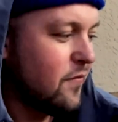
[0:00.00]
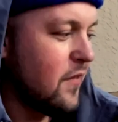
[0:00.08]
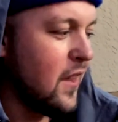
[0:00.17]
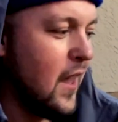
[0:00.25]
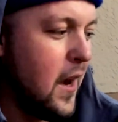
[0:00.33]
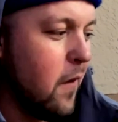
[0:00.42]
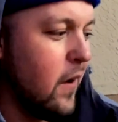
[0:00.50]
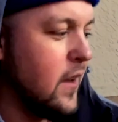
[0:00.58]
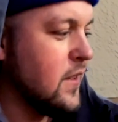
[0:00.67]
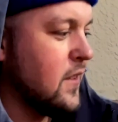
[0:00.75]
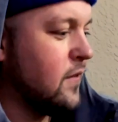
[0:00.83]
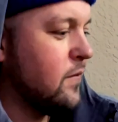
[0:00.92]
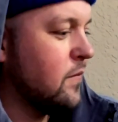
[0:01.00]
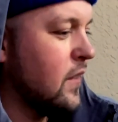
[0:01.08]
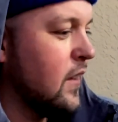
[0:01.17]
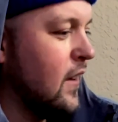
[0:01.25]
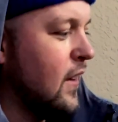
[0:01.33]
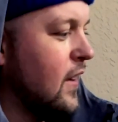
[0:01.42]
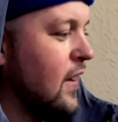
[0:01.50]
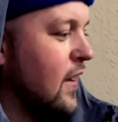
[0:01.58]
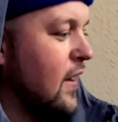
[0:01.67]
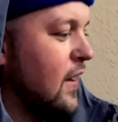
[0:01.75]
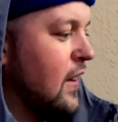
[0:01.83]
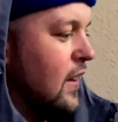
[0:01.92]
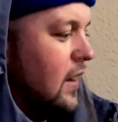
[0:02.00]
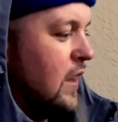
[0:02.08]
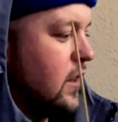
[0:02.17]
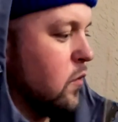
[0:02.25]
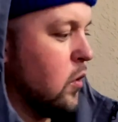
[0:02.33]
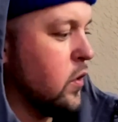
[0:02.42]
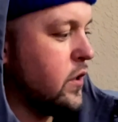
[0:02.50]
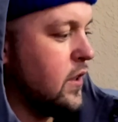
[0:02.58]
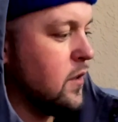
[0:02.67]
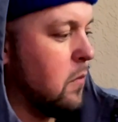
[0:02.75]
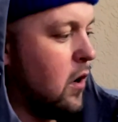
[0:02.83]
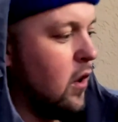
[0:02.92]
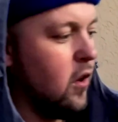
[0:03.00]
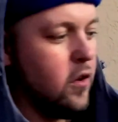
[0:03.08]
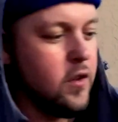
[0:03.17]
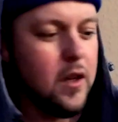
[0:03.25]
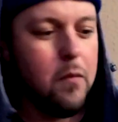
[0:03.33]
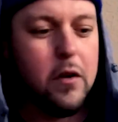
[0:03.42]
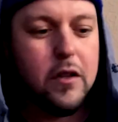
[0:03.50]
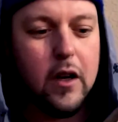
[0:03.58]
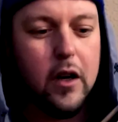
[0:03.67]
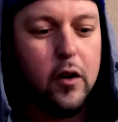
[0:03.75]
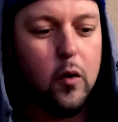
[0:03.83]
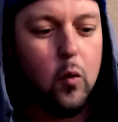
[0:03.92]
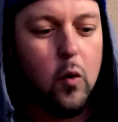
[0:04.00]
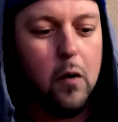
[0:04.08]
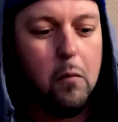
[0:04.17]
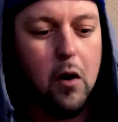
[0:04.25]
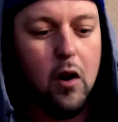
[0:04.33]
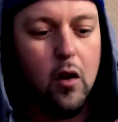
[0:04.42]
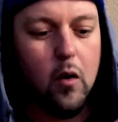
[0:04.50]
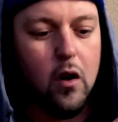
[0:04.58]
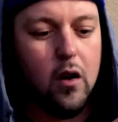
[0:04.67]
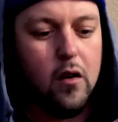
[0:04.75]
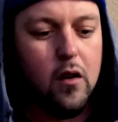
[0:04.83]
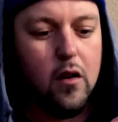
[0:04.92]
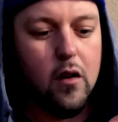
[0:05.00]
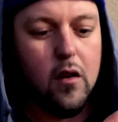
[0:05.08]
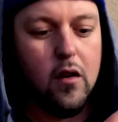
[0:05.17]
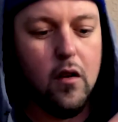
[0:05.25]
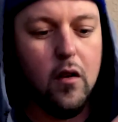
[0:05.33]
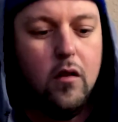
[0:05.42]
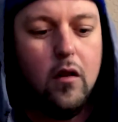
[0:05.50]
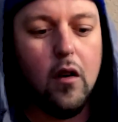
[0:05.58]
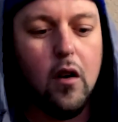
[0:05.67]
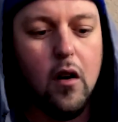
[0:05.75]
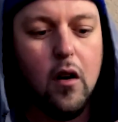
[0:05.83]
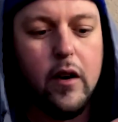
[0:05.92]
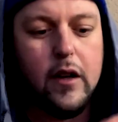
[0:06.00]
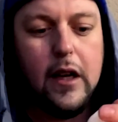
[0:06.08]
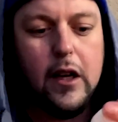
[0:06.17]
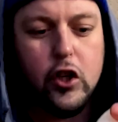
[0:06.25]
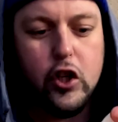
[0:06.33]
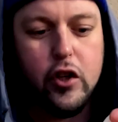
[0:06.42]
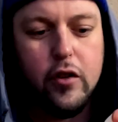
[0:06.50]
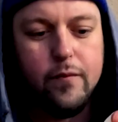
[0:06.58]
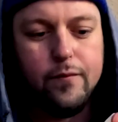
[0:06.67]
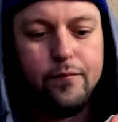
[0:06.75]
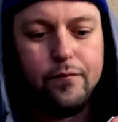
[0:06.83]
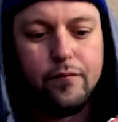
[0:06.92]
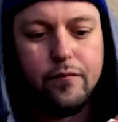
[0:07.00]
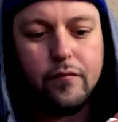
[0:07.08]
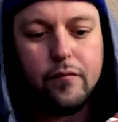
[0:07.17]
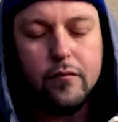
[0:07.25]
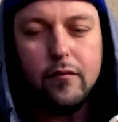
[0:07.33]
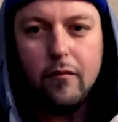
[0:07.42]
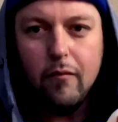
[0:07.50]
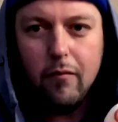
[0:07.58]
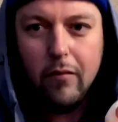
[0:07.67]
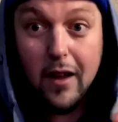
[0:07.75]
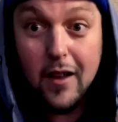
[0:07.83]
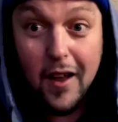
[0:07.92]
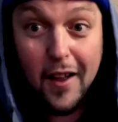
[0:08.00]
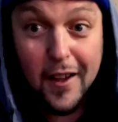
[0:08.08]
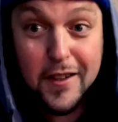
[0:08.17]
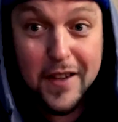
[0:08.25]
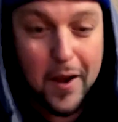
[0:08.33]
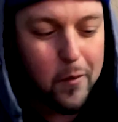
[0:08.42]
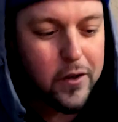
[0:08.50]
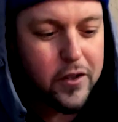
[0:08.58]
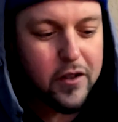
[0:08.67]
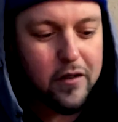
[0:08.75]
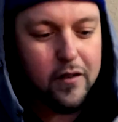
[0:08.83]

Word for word: Anyways, let's roast these mallows. I'm just gonna do one mallow on each uh, sandwich,